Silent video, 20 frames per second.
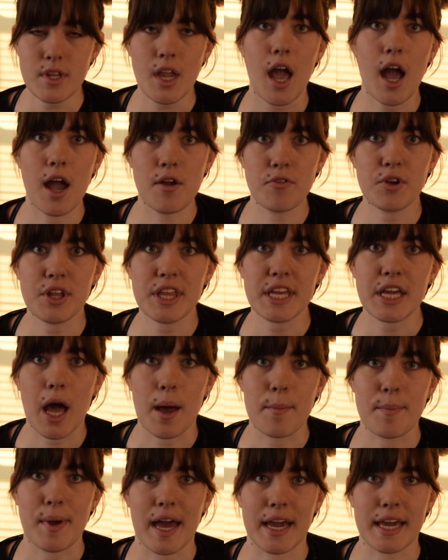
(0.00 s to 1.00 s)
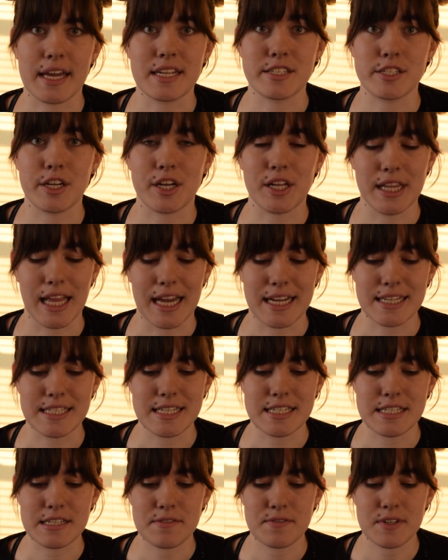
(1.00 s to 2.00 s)
I really got back into
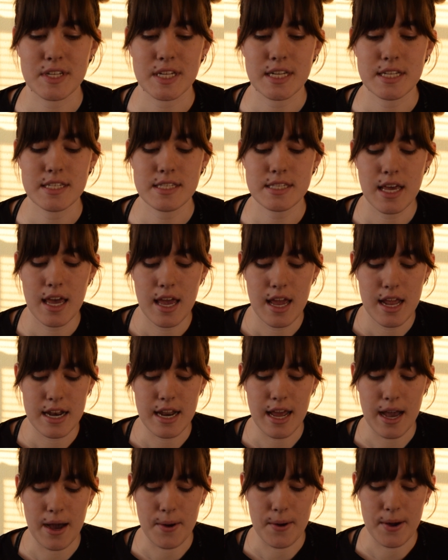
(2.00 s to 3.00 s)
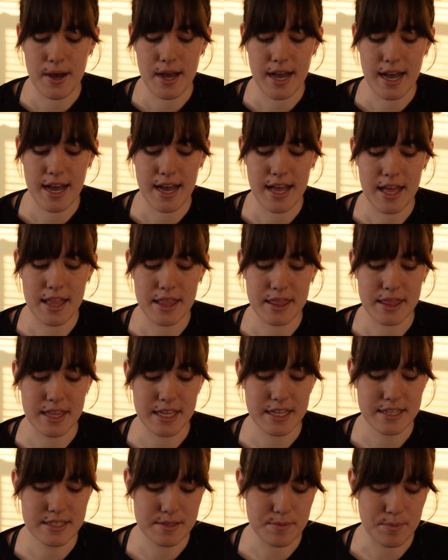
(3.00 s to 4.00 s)
collecting DVDs now
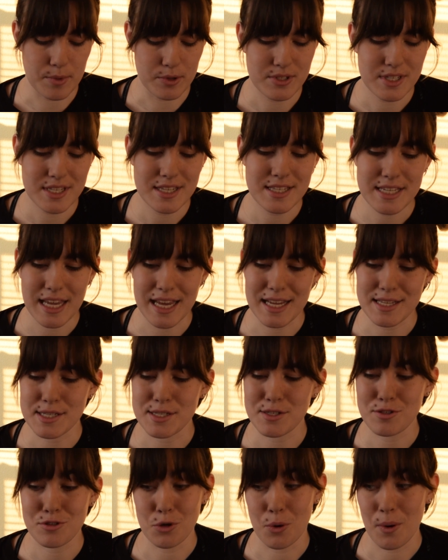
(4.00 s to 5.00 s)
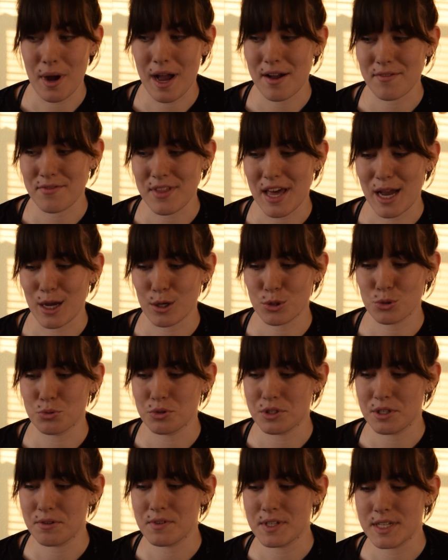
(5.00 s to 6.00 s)
these most of these cases don't have the actual
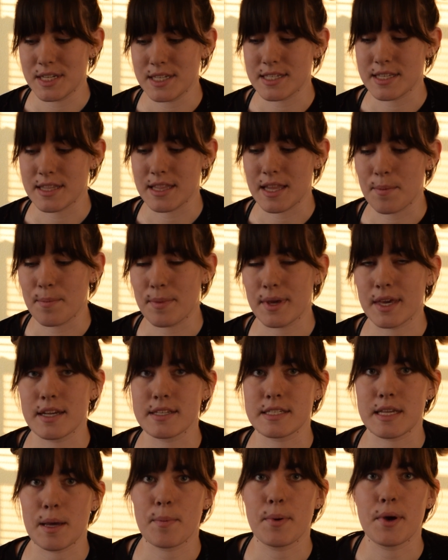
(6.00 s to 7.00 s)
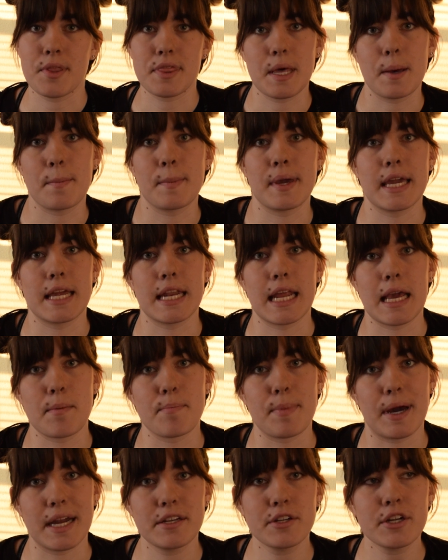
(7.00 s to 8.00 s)
DVDs in them because I put them in a
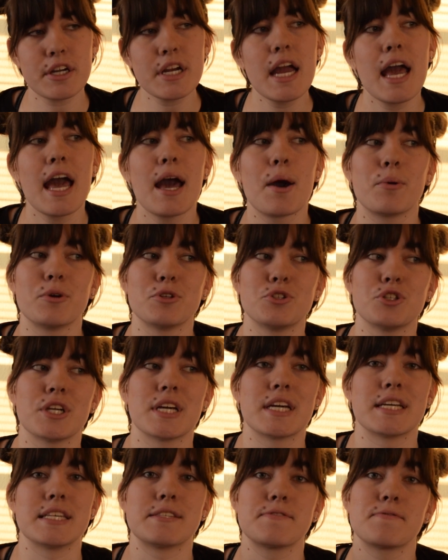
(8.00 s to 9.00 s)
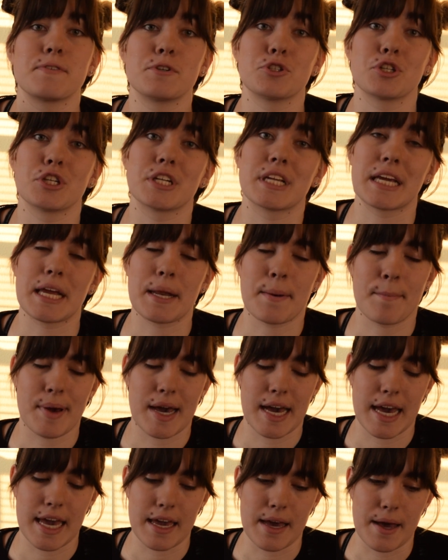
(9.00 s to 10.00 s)
binder which is featured in
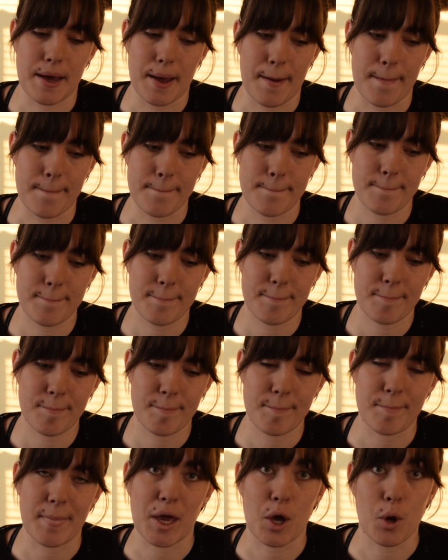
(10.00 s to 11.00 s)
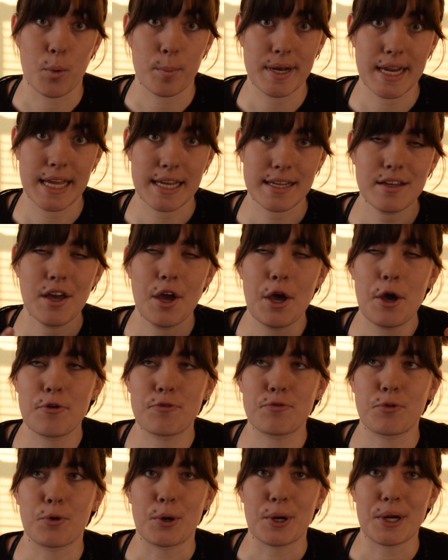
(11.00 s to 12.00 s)
my um, my opening
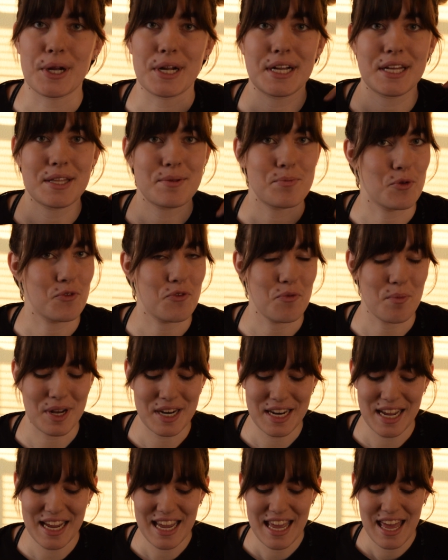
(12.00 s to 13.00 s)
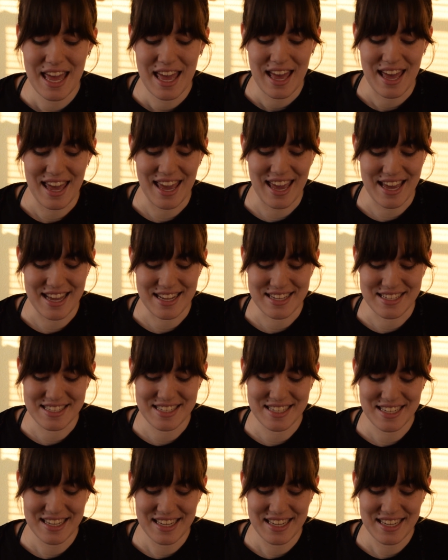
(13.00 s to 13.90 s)
for Movie Monday and